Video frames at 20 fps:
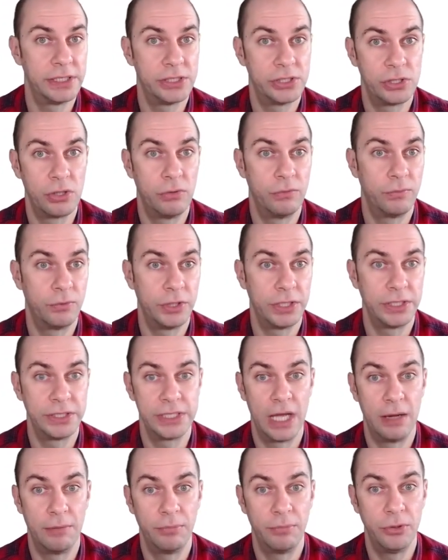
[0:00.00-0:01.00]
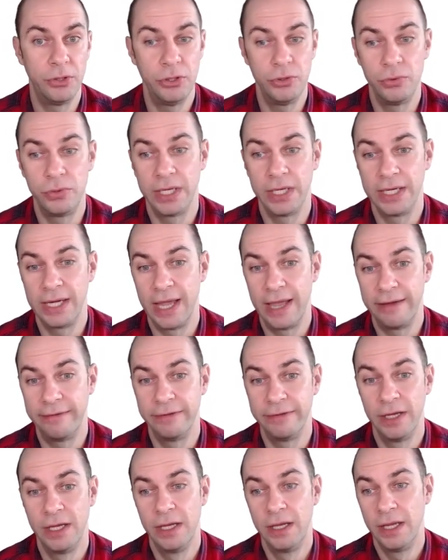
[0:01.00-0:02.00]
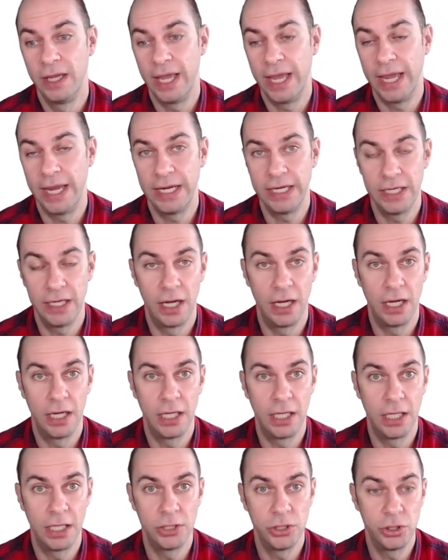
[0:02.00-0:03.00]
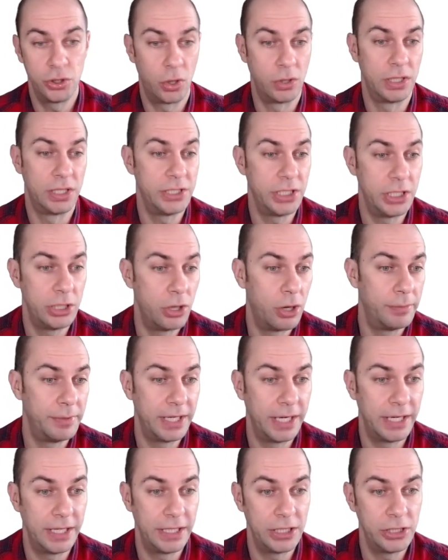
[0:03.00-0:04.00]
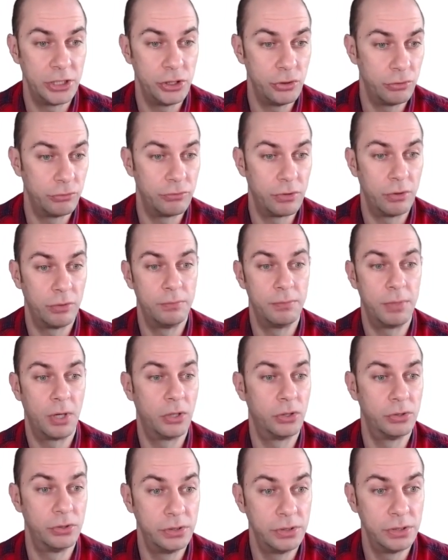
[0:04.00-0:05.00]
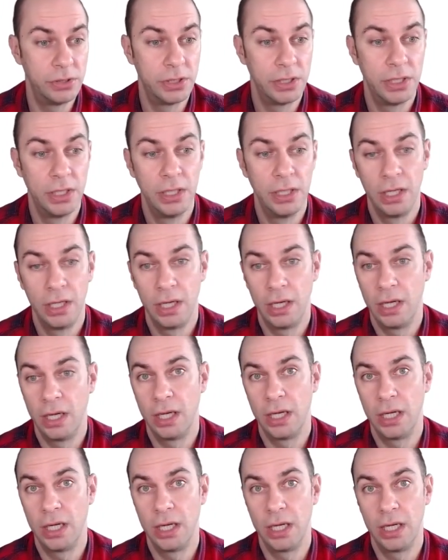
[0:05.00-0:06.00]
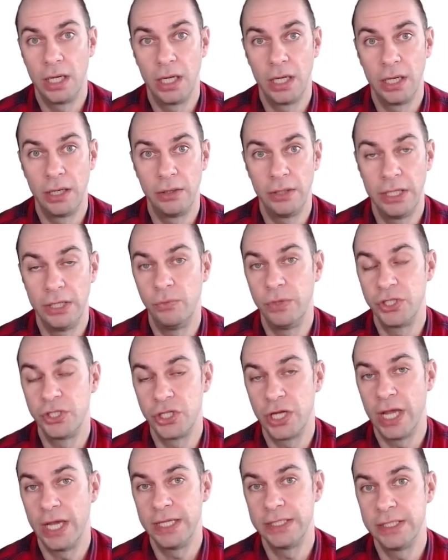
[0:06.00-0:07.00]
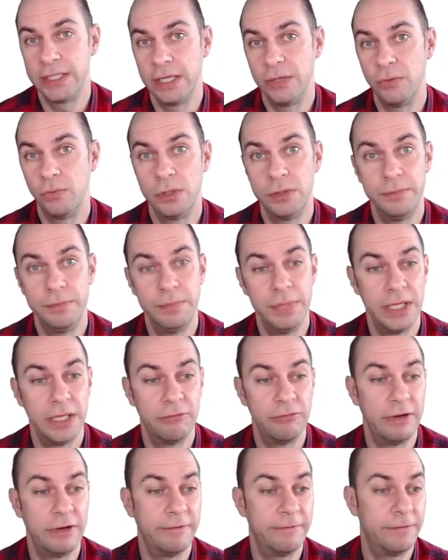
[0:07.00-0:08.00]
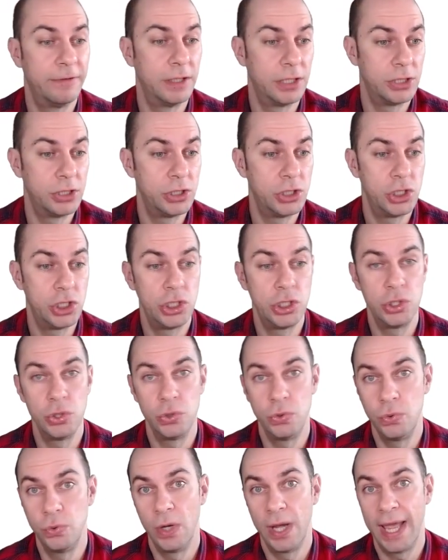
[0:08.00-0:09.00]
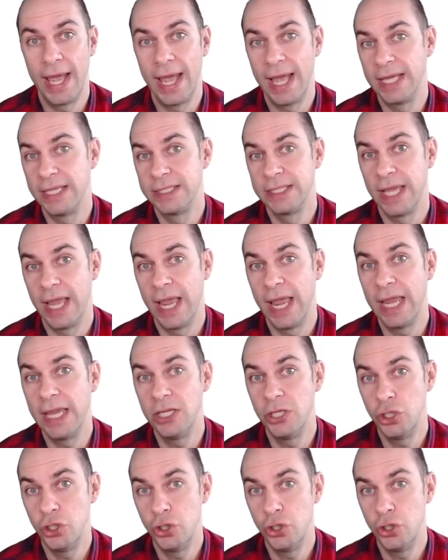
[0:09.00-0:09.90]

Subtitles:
So, for example, you can have a dollar-denominated euro bond, in which case it would be referred to as a